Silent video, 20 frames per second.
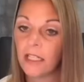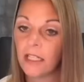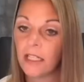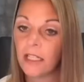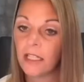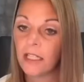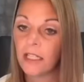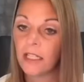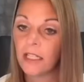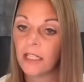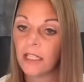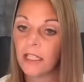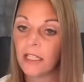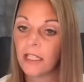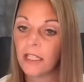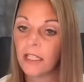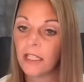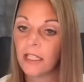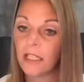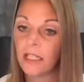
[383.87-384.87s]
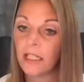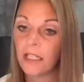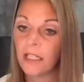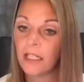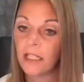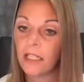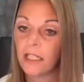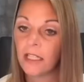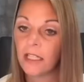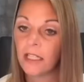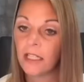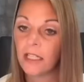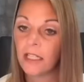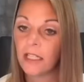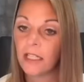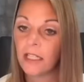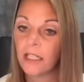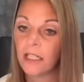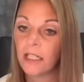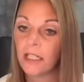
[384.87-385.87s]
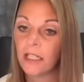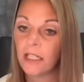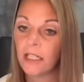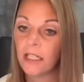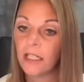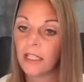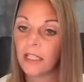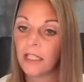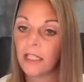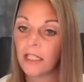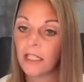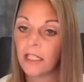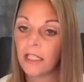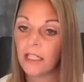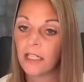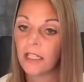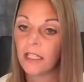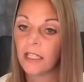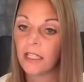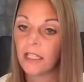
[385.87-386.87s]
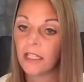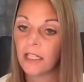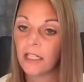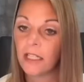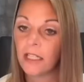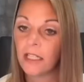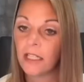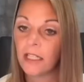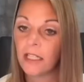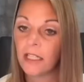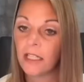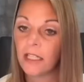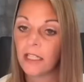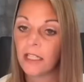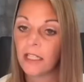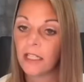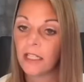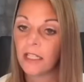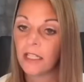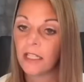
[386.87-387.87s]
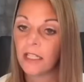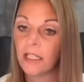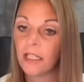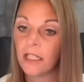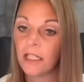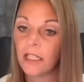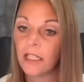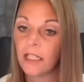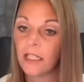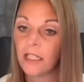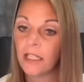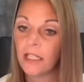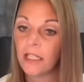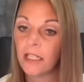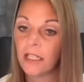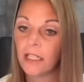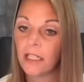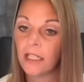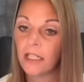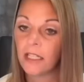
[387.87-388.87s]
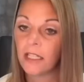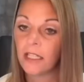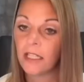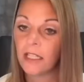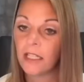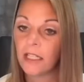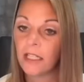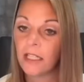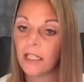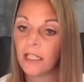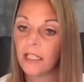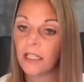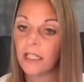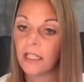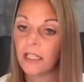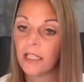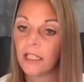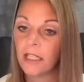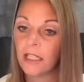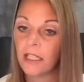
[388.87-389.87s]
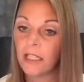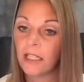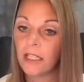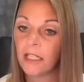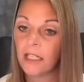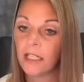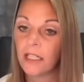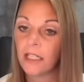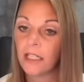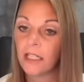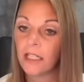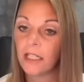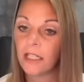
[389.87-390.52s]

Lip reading: This person isn't speaking.